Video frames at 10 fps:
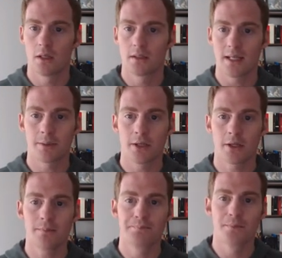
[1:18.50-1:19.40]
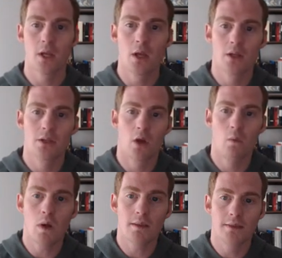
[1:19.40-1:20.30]
Sounds pretty good? So
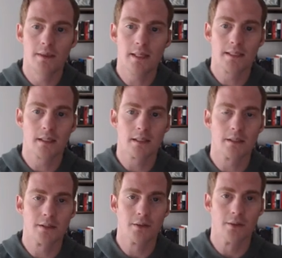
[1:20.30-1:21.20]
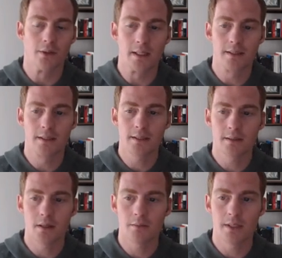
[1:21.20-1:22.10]
what this is going to do is this is
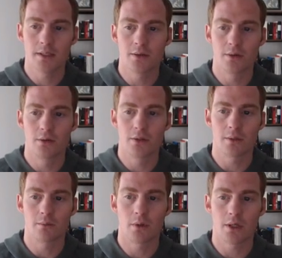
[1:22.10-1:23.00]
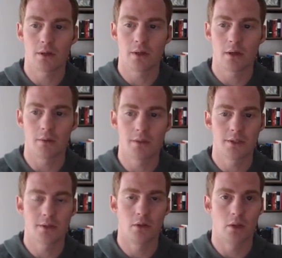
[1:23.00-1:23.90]
going to be stored in what I would
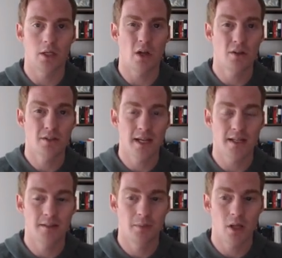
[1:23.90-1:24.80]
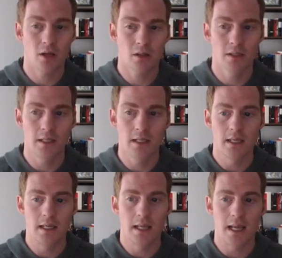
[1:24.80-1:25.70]
just call a context block.
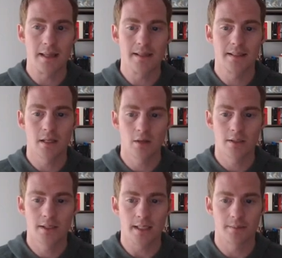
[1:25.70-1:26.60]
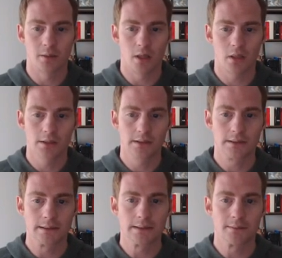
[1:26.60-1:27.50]
And this context block,
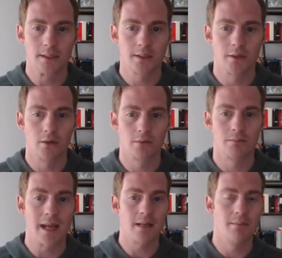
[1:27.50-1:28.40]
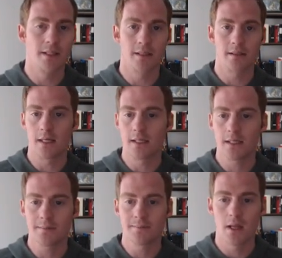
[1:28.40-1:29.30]
this one's called main business
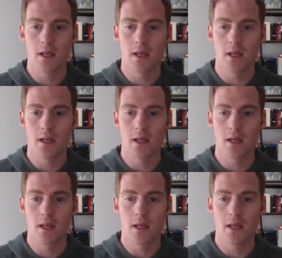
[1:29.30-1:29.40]
idea,